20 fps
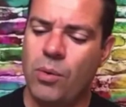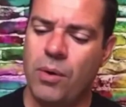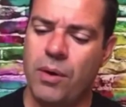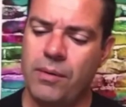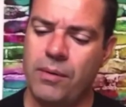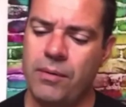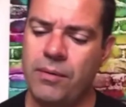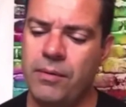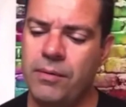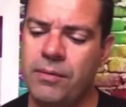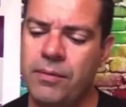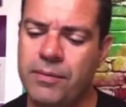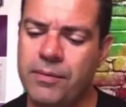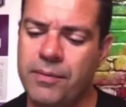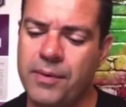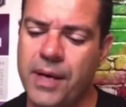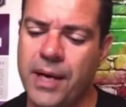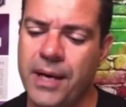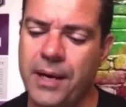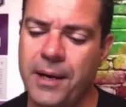
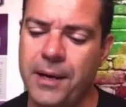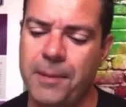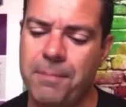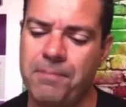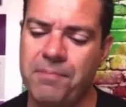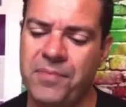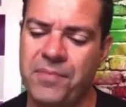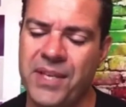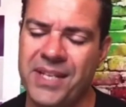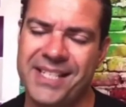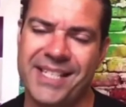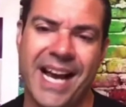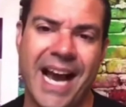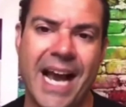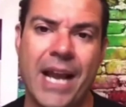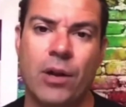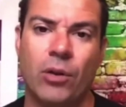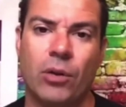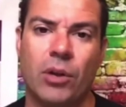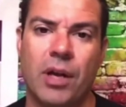the
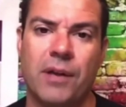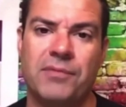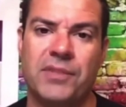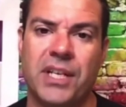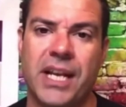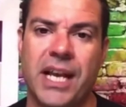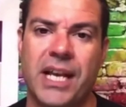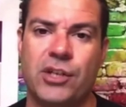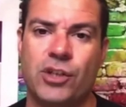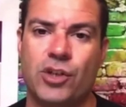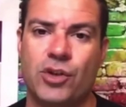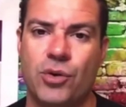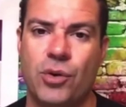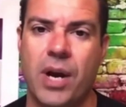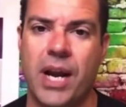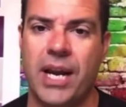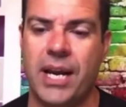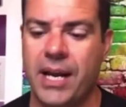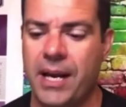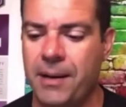title of today's
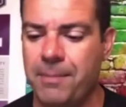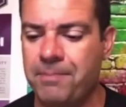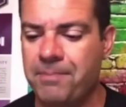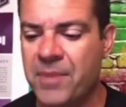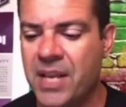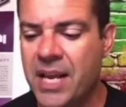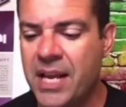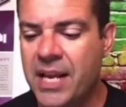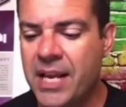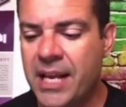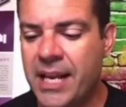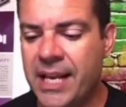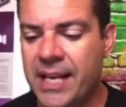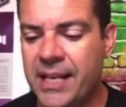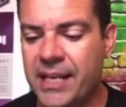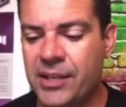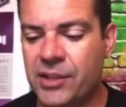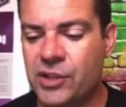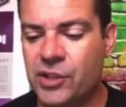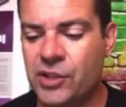training
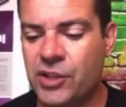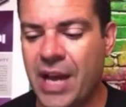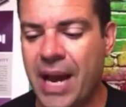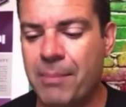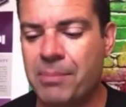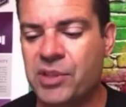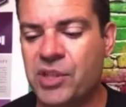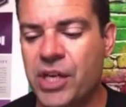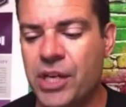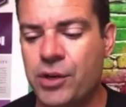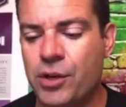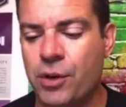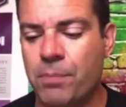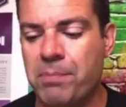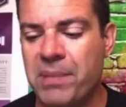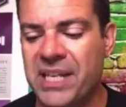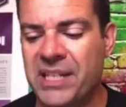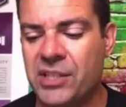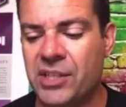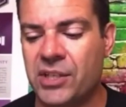is Stop Seeing Your
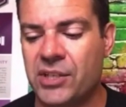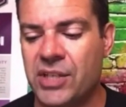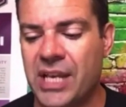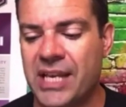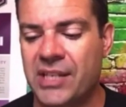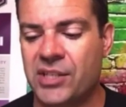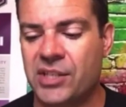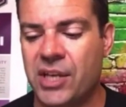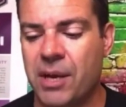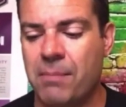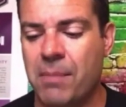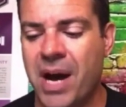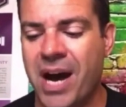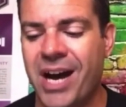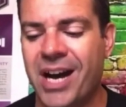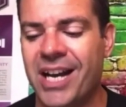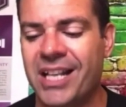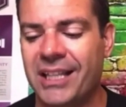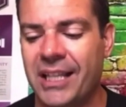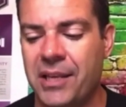Business as Some
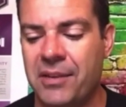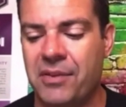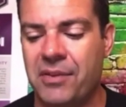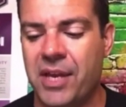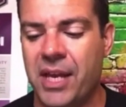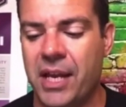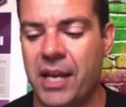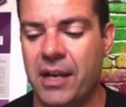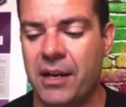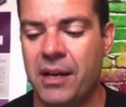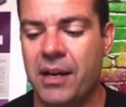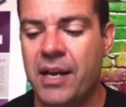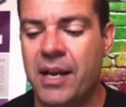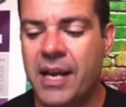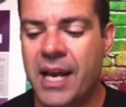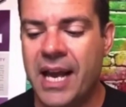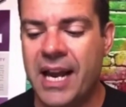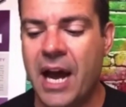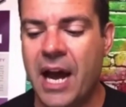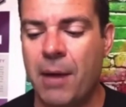Ugly Thing
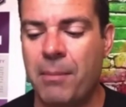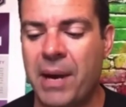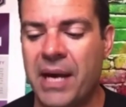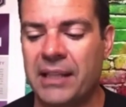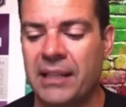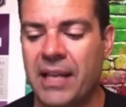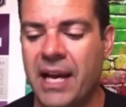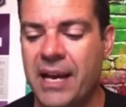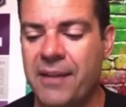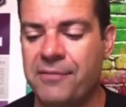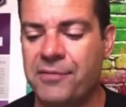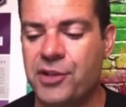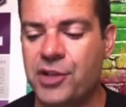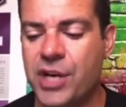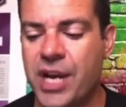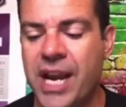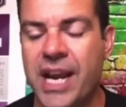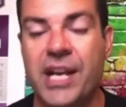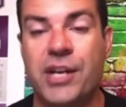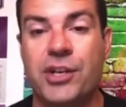and How My Life
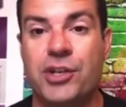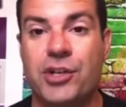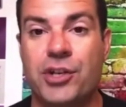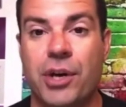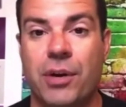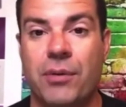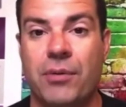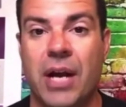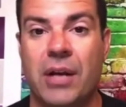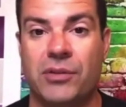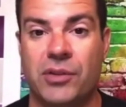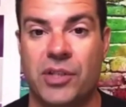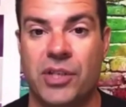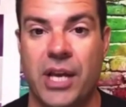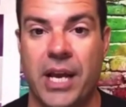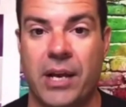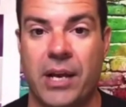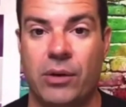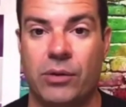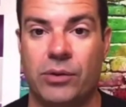Changed Around
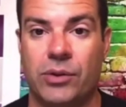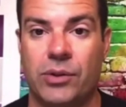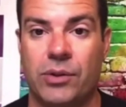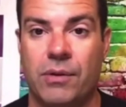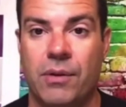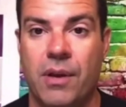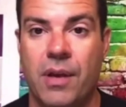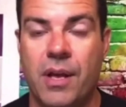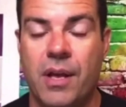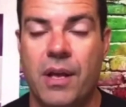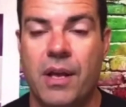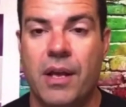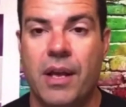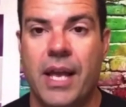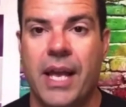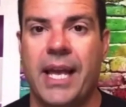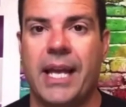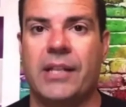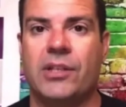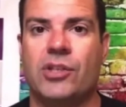Sales.
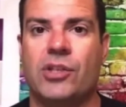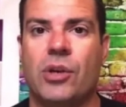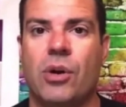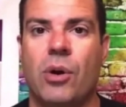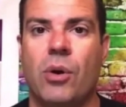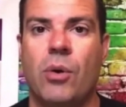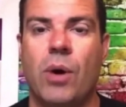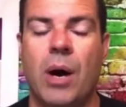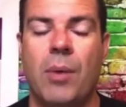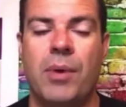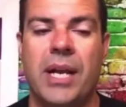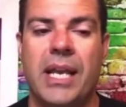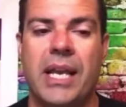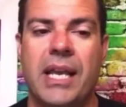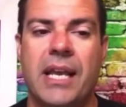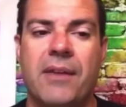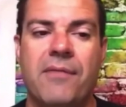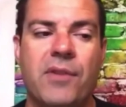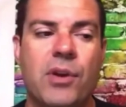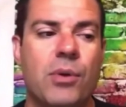And so I want to give
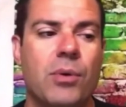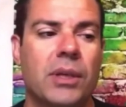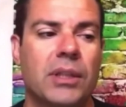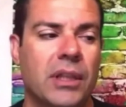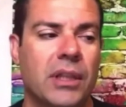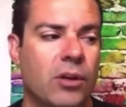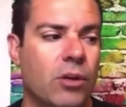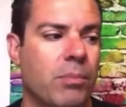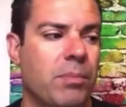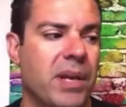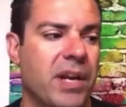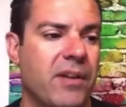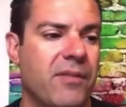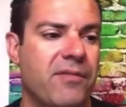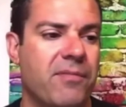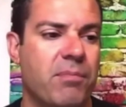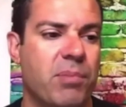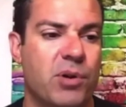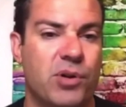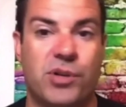you a little bit of
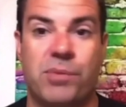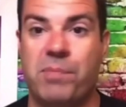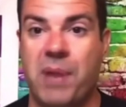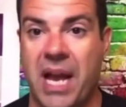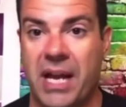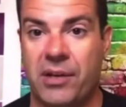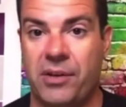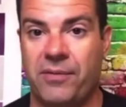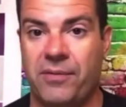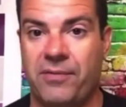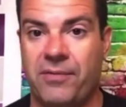perspective